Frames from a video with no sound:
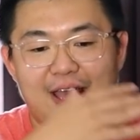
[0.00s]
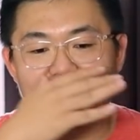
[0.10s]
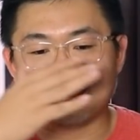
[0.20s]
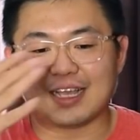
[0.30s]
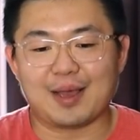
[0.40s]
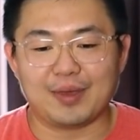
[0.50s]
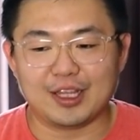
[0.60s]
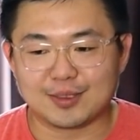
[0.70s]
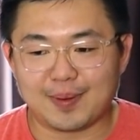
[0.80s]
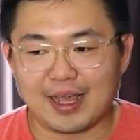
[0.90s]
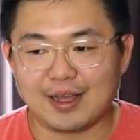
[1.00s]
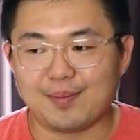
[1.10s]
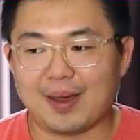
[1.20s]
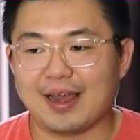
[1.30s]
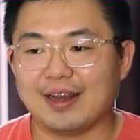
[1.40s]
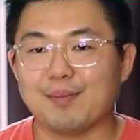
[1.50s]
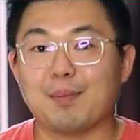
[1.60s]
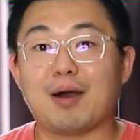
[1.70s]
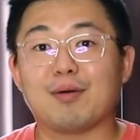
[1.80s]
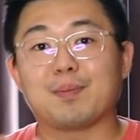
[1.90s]
as I'm inspired by the
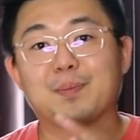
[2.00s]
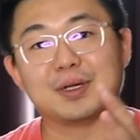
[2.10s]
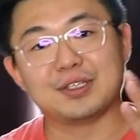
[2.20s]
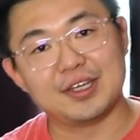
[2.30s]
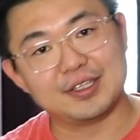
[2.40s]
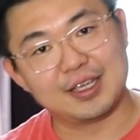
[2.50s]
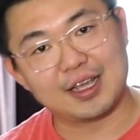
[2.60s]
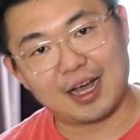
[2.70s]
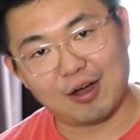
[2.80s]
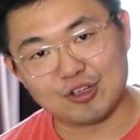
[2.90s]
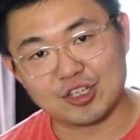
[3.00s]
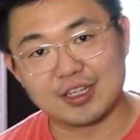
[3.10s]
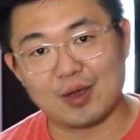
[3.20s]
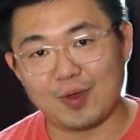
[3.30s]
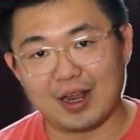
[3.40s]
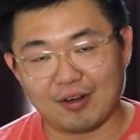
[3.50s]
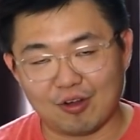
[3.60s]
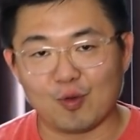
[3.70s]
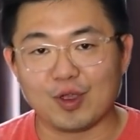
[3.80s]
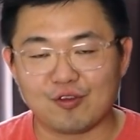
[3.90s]
bulk purchasing culture that we are
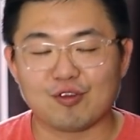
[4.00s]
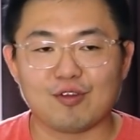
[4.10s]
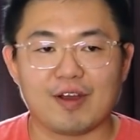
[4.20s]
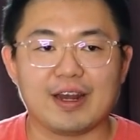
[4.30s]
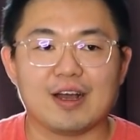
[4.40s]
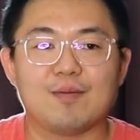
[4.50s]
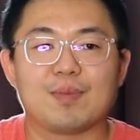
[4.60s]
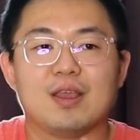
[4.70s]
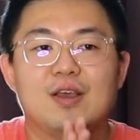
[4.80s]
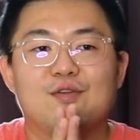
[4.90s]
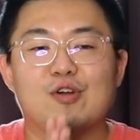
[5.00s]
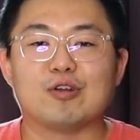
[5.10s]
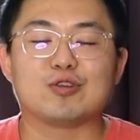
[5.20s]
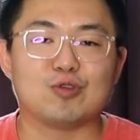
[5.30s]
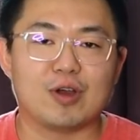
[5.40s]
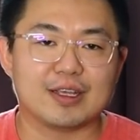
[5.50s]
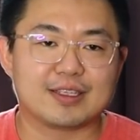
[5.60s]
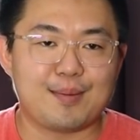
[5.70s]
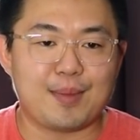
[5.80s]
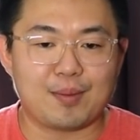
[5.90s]
going through right now, for those who don't
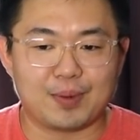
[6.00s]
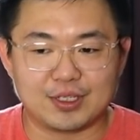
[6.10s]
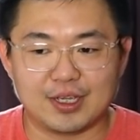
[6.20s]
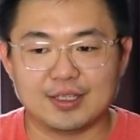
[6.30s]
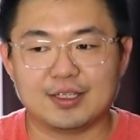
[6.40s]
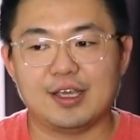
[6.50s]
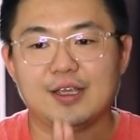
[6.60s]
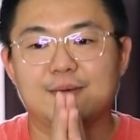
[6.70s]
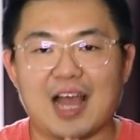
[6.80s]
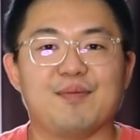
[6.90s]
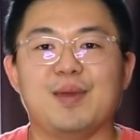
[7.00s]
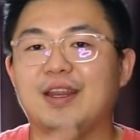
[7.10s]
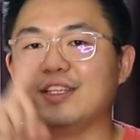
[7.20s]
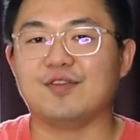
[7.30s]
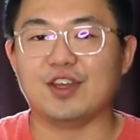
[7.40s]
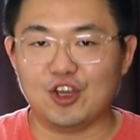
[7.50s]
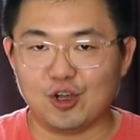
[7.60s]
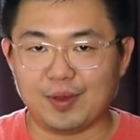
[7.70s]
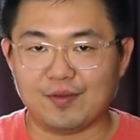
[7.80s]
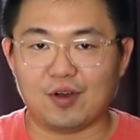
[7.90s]
understand bulk purchasing, I've made this
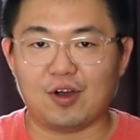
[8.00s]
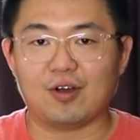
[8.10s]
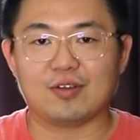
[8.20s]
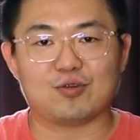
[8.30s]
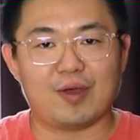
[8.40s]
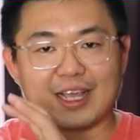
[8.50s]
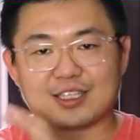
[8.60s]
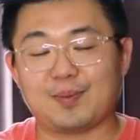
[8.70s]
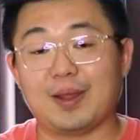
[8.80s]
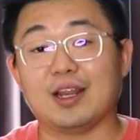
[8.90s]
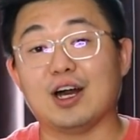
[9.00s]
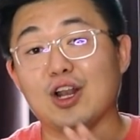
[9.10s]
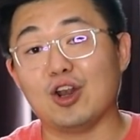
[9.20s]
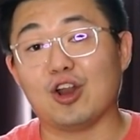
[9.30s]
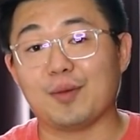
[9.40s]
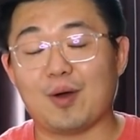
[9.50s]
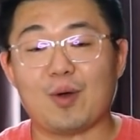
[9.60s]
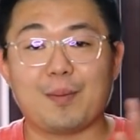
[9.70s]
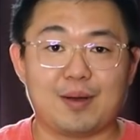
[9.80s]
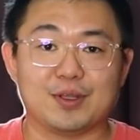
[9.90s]
video before to explain a lot about
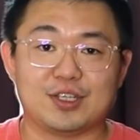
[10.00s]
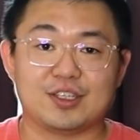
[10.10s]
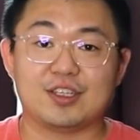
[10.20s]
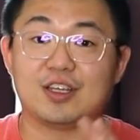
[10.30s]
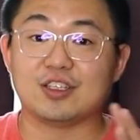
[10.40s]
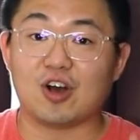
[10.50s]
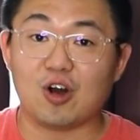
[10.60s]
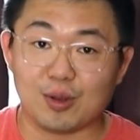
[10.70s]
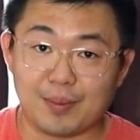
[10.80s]
what bulk purchasing is all